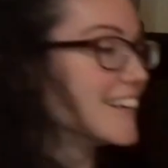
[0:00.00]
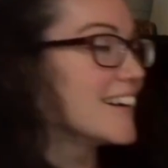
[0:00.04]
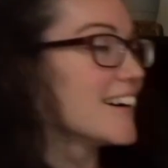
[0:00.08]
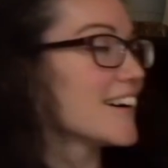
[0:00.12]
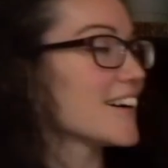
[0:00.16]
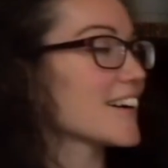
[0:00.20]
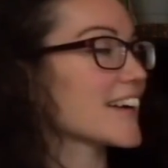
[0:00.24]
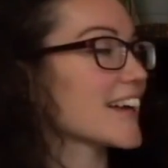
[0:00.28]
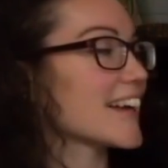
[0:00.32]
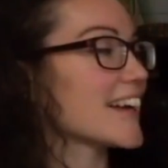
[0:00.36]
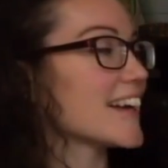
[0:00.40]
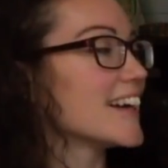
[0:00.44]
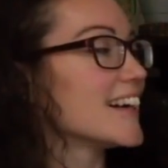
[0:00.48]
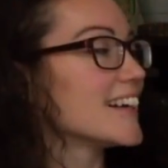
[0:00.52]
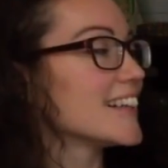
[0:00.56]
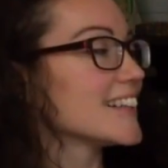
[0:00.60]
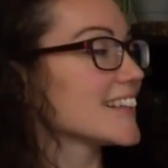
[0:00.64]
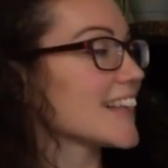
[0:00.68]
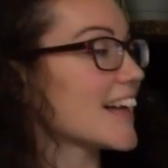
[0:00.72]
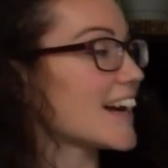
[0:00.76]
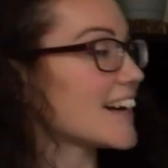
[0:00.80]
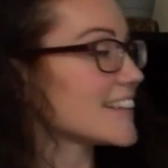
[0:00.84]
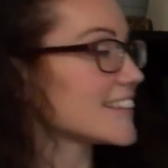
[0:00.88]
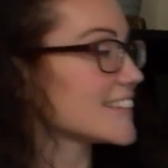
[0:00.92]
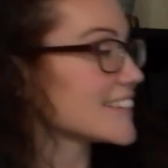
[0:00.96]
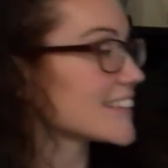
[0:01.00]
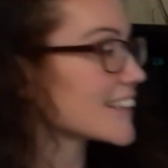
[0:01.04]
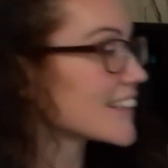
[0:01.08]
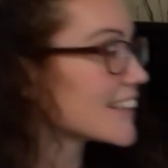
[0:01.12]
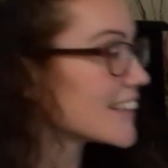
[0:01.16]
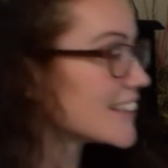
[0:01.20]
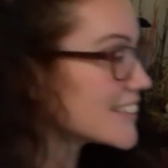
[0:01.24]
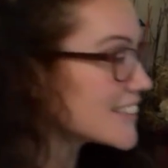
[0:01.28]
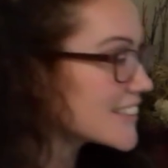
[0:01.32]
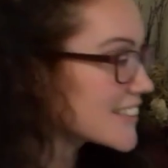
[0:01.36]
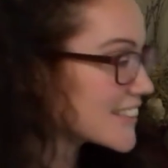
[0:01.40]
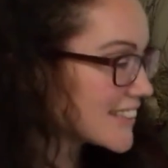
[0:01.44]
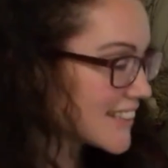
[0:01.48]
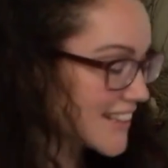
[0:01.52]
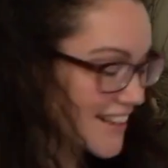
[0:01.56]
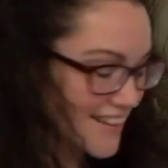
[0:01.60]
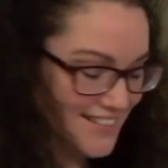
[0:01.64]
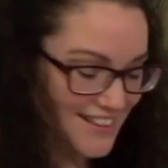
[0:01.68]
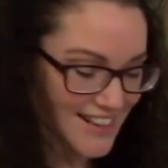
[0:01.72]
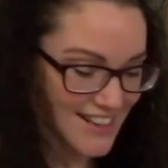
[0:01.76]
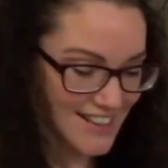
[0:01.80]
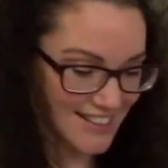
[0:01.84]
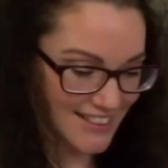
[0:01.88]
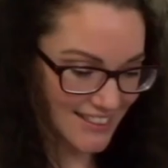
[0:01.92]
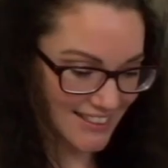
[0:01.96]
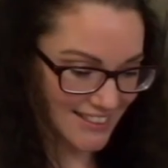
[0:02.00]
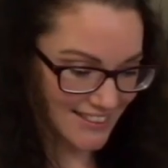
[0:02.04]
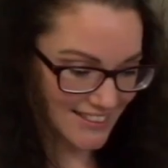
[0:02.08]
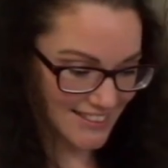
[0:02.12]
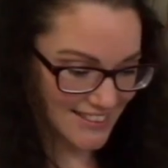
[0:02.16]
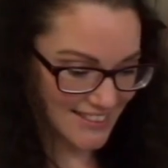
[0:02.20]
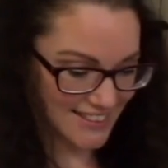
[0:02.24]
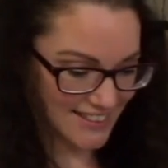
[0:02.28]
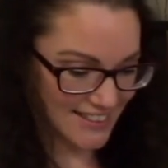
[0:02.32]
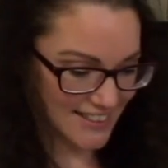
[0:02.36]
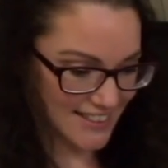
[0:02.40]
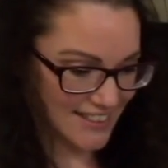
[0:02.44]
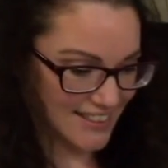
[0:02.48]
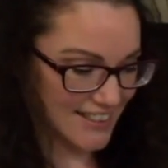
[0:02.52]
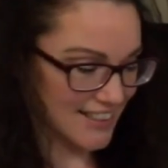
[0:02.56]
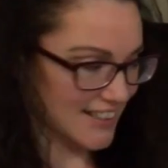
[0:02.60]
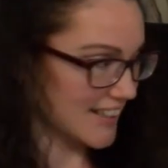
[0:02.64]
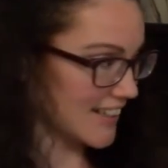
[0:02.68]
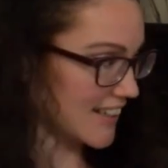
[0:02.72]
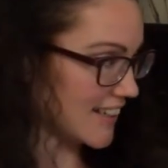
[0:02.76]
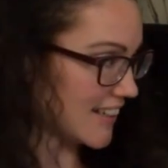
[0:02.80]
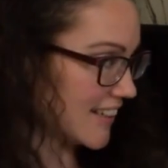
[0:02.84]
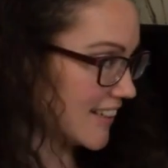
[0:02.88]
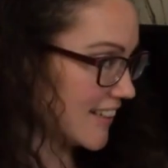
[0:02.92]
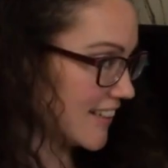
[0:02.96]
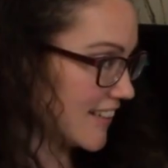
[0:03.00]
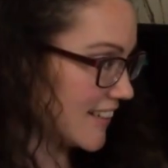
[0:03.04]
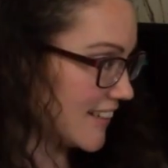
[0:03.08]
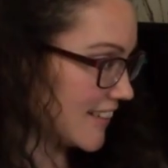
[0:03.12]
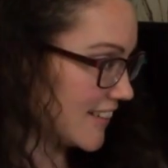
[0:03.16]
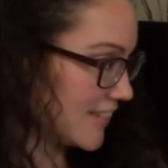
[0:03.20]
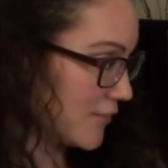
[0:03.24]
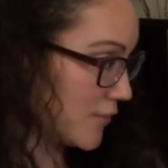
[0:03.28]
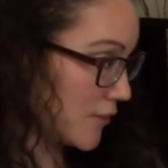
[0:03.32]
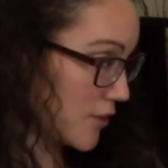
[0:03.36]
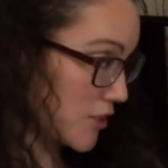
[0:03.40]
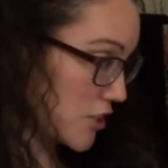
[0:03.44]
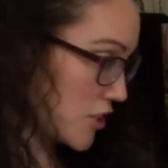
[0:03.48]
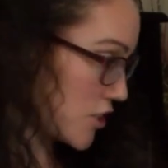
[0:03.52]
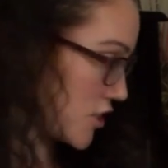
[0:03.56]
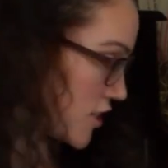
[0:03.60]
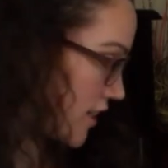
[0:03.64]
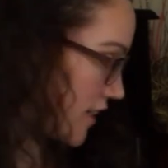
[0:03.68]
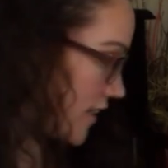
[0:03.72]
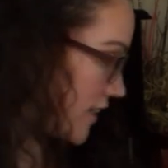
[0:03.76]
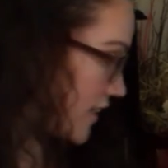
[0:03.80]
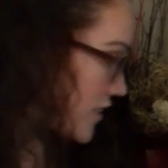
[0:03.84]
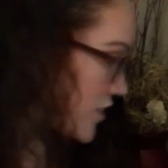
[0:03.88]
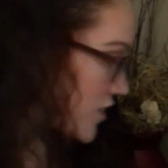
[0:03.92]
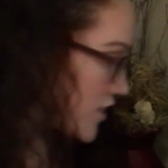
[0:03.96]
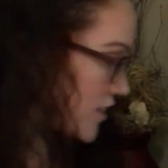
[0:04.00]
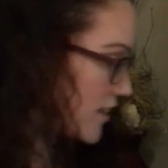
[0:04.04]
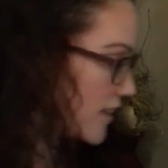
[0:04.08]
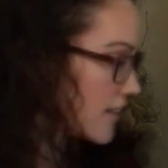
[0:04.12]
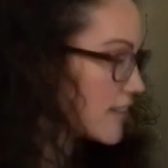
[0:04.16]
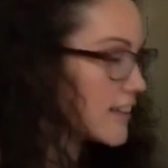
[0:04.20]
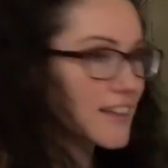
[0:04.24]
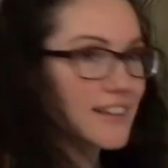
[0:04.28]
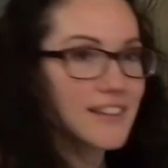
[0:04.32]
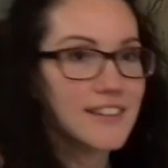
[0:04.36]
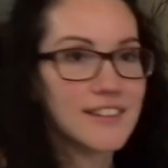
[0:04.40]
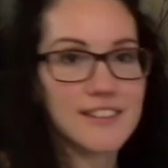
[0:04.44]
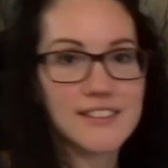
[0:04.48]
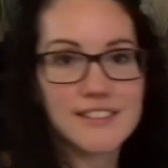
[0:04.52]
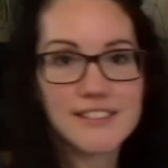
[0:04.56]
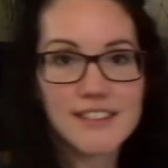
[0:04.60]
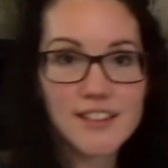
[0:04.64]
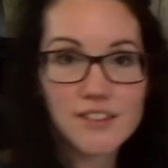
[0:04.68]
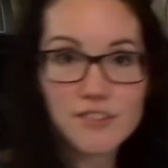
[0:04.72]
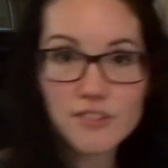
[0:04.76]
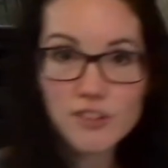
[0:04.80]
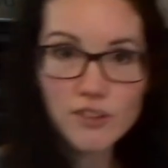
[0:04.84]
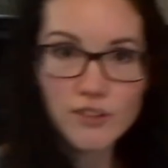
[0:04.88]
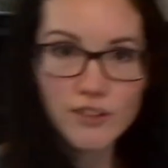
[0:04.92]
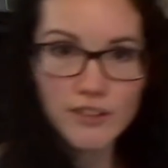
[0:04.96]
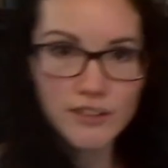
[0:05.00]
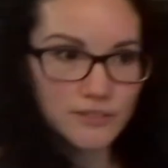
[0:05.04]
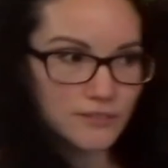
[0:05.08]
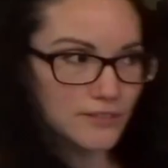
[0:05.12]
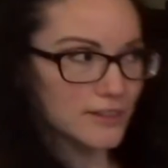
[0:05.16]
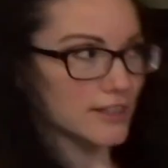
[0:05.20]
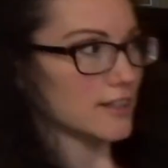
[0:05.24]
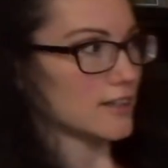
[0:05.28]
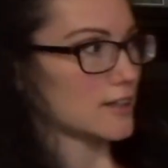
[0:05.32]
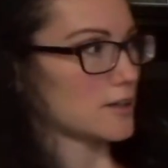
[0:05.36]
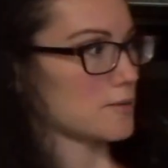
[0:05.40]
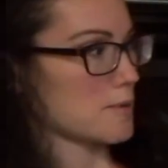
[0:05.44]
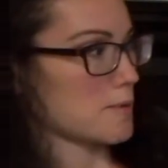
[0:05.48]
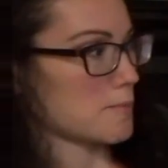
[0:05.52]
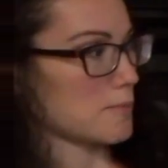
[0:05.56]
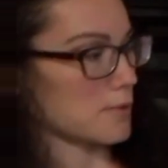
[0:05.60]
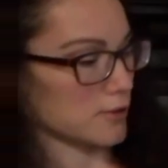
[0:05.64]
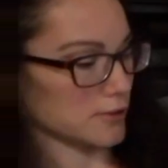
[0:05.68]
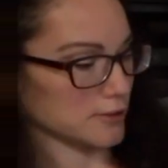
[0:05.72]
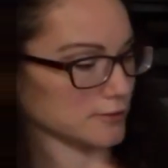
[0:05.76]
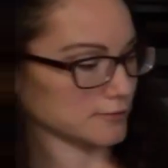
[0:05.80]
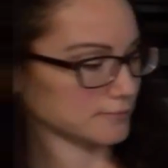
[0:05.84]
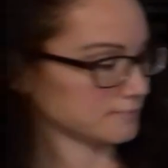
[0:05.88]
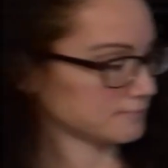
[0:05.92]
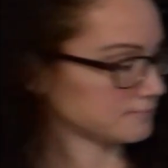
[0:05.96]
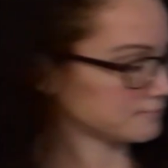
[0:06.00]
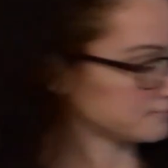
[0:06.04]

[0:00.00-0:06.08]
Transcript: Okay, Latin, declension, noun endings. Which declension, noun endings? I don't know, I didn't write it on my board.